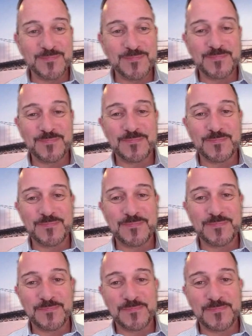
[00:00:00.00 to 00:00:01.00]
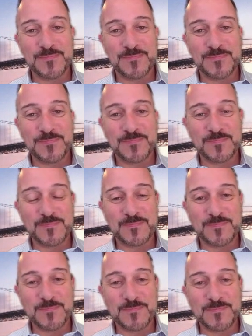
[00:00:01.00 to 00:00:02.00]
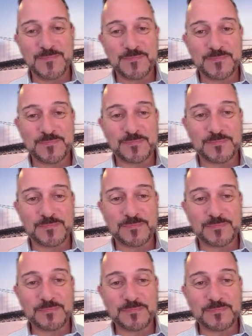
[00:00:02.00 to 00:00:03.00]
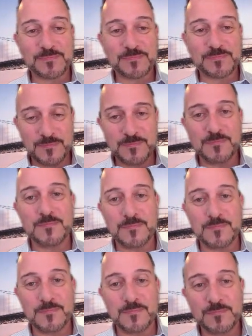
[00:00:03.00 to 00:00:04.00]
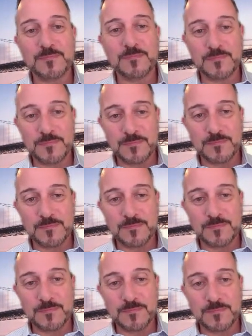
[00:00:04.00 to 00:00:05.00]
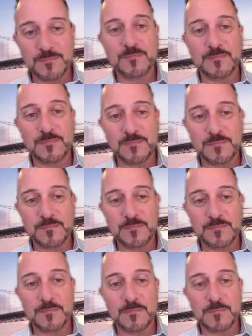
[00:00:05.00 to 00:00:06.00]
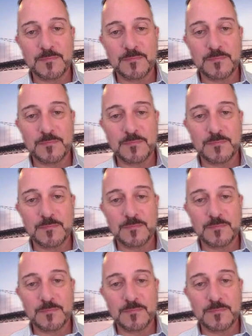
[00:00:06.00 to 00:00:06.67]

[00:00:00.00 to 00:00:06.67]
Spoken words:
The person shown says nothing.